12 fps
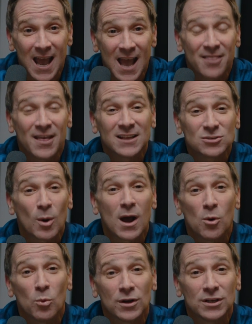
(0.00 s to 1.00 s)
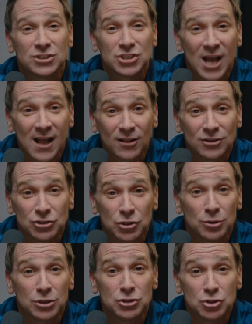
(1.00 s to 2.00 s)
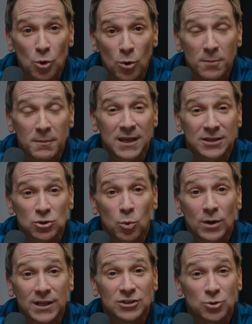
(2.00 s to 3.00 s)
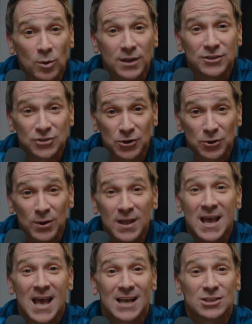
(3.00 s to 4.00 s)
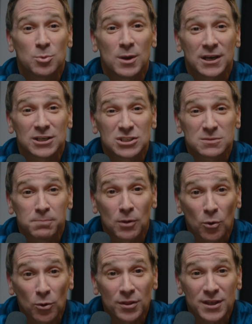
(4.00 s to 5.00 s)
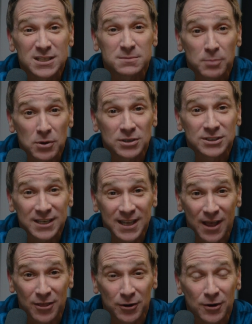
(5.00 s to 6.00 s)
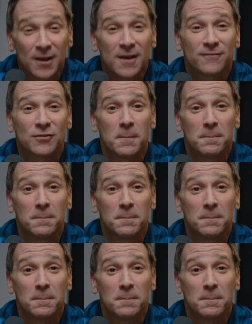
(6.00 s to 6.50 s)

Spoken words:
And that's why I want to challenge you to join me in 2022 as we explore this book together from